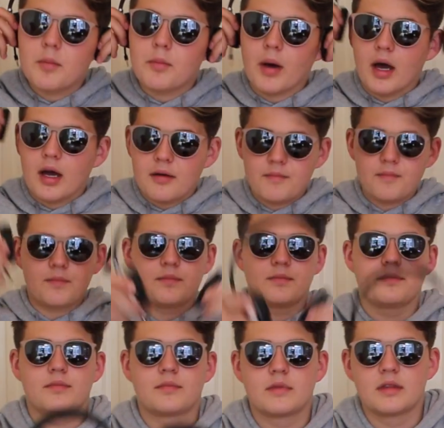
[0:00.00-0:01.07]
but
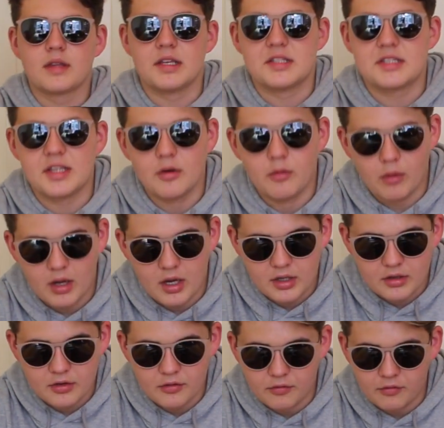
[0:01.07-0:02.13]
they still work